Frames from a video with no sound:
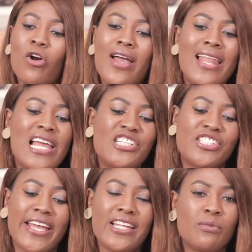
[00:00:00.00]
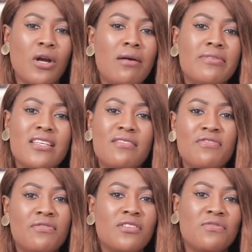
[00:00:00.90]
oh, let's share it, probably
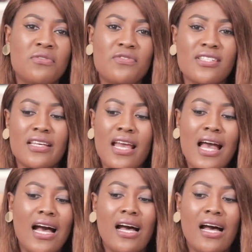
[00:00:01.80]
50-50.